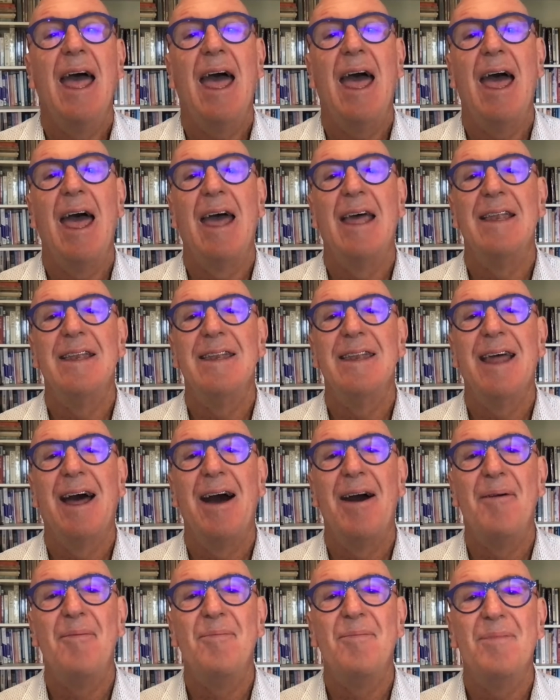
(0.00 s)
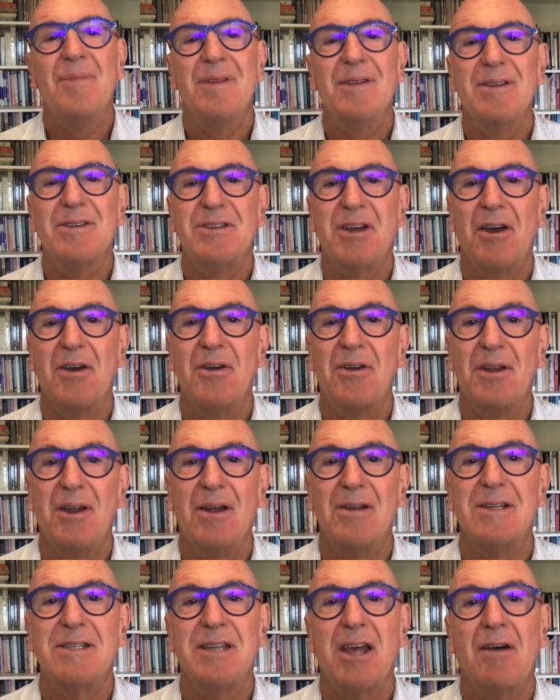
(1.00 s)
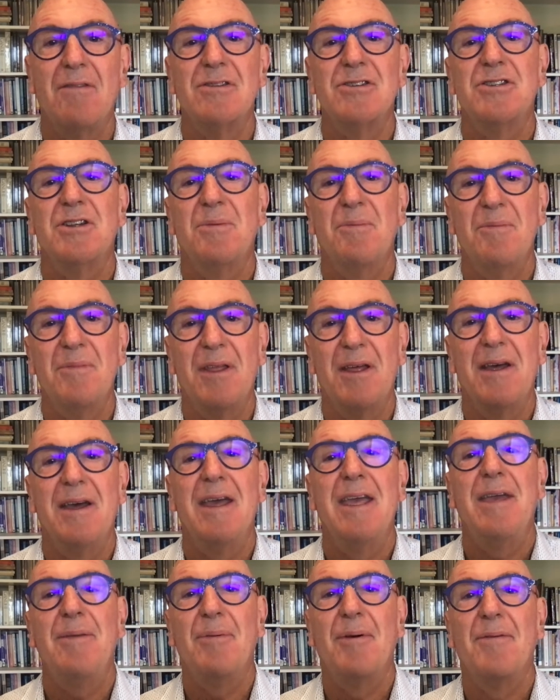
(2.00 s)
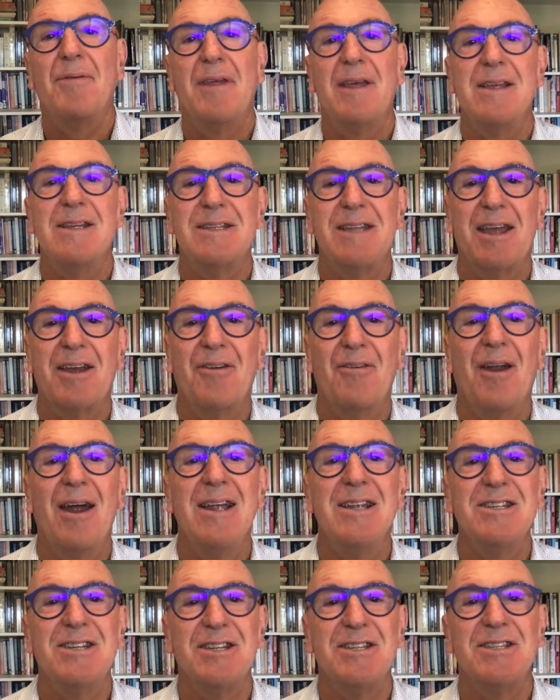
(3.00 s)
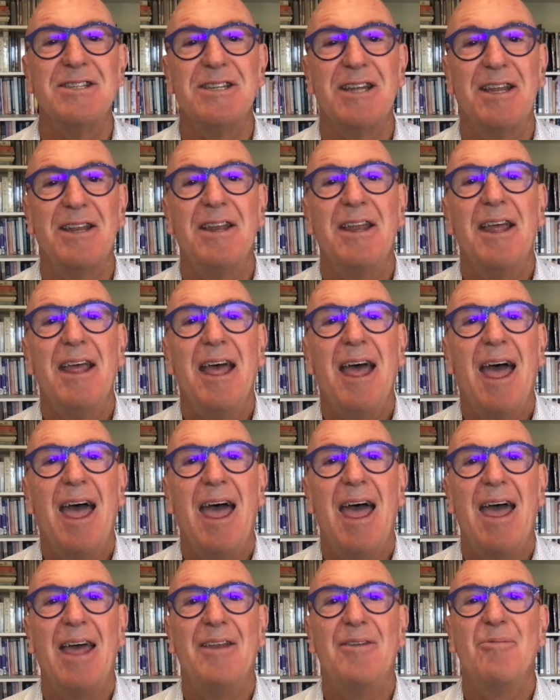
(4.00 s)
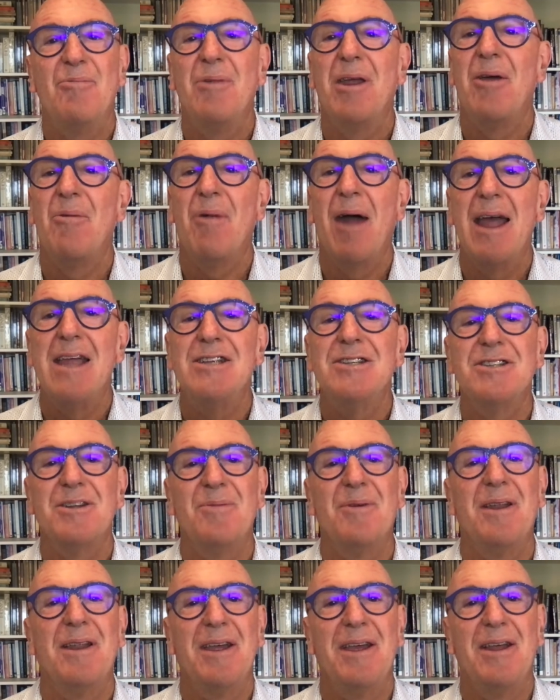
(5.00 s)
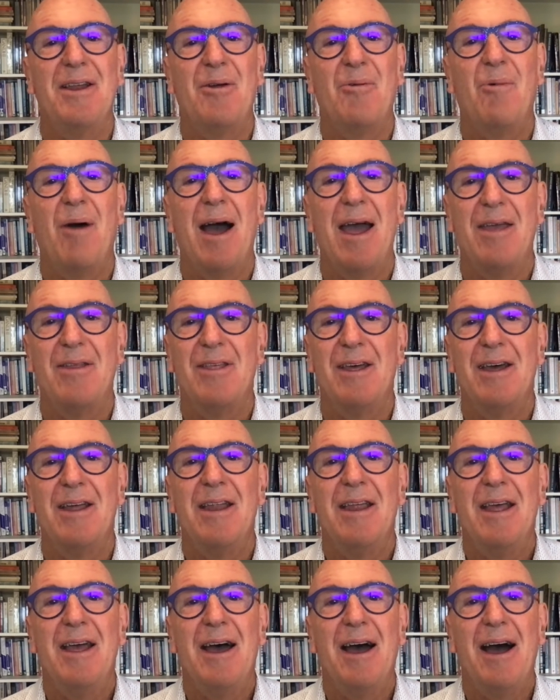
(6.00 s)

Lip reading: and so salvaged the heap of these decorations and rearranged them in a way that